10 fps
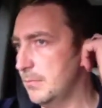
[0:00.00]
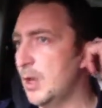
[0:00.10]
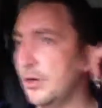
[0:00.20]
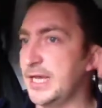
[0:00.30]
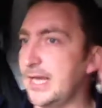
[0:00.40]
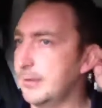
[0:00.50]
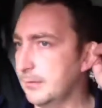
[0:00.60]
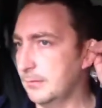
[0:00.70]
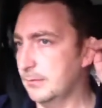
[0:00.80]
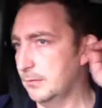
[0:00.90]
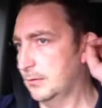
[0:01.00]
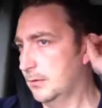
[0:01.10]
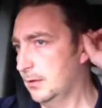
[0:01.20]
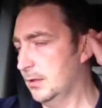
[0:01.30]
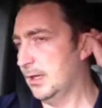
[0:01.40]
on it.
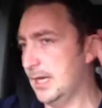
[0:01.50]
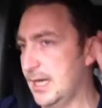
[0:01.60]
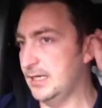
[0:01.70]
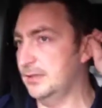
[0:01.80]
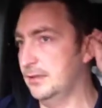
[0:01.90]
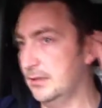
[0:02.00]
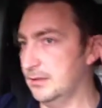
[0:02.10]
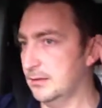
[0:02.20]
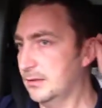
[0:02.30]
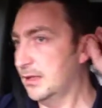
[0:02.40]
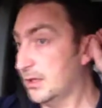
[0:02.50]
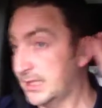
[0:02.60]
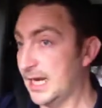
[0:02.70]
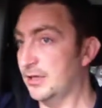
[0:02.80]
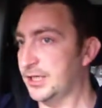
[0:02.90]
And like I
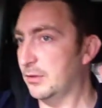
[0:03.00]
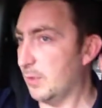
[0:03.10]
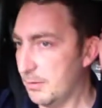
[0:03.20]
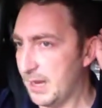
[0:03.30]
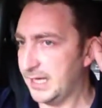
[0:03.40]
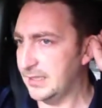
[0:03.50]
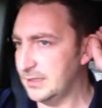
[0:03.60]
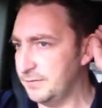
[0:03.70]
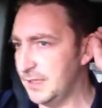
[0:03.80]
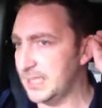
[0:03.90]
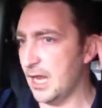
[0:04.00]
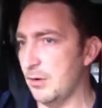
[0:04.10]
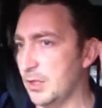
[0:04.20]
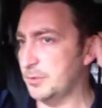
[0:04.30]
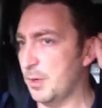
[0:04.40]
said, I don't know why I'm making this
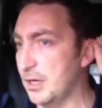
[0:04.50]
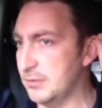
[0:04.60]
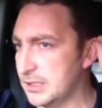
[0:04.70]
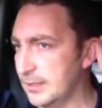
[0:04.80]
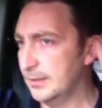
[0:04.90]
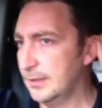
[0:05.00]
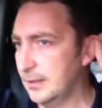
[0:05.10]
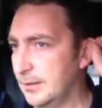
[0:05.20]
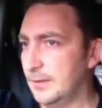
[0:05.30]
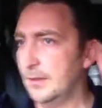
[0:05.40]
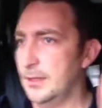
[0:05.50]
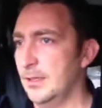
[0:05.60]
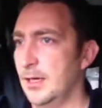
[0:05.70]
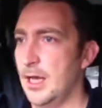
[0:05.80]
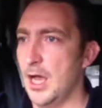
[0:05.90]
video. I suppose
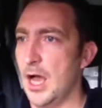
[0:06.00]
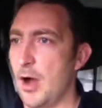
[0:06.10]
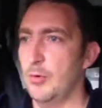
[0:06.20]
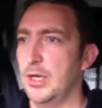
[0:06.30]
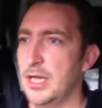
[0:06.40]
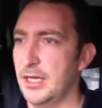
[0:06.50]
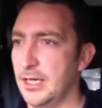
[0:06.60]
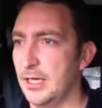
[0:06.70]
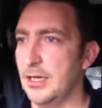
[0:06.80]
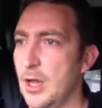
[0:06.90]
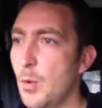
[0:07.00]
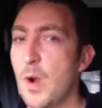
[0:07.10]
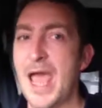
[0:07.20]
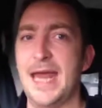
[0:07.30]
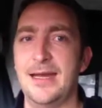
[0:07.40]
I want
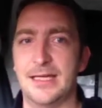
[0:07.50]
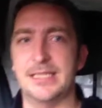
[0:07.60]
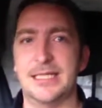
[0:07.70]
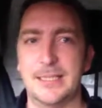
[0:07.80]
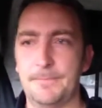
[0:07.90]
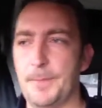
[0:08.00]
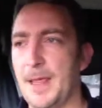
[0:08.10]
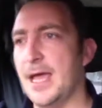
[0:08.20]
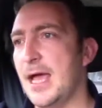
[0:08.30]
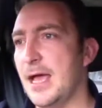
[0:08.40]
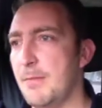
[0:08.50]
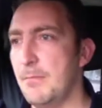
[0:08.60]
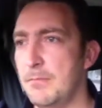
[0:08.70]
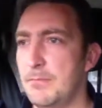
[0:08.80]
awareness for